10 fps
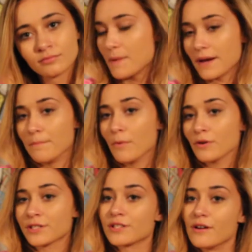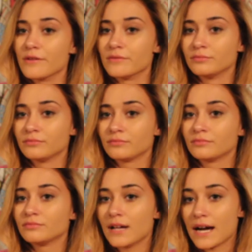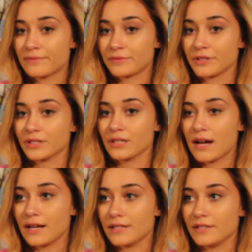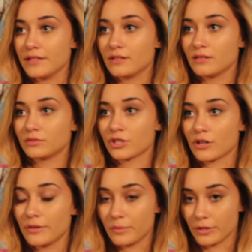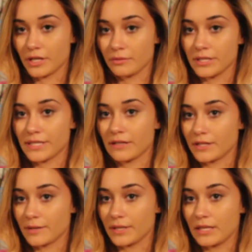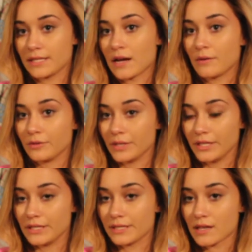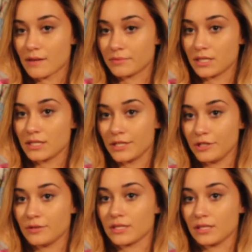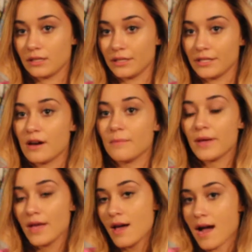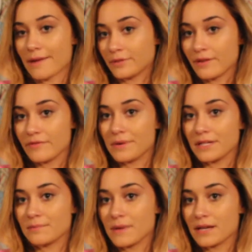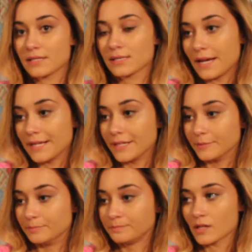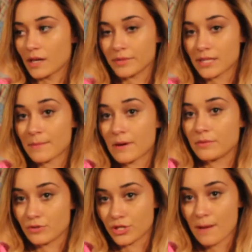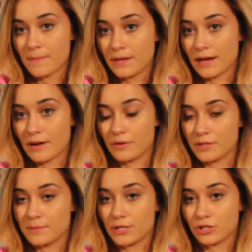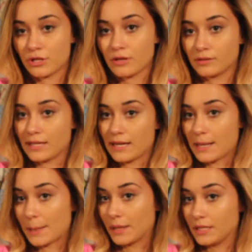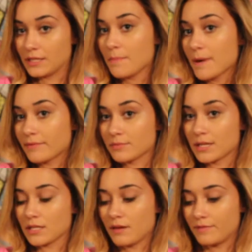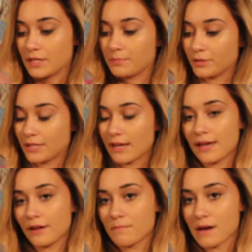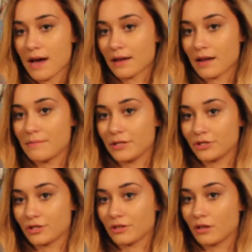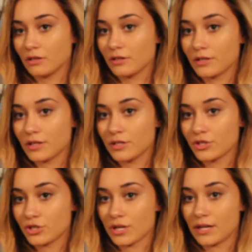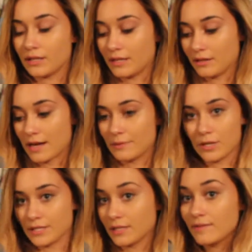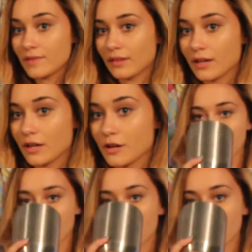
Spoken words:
But more so after I started working retail and I realized how annoying it is to have to continuously clean up after everybody's mess. And every time I would go shopping, I would always make sure like I cleaned up after myself. When I put the hanger back, I made sure it all looked good and straight, like I wasn't even there.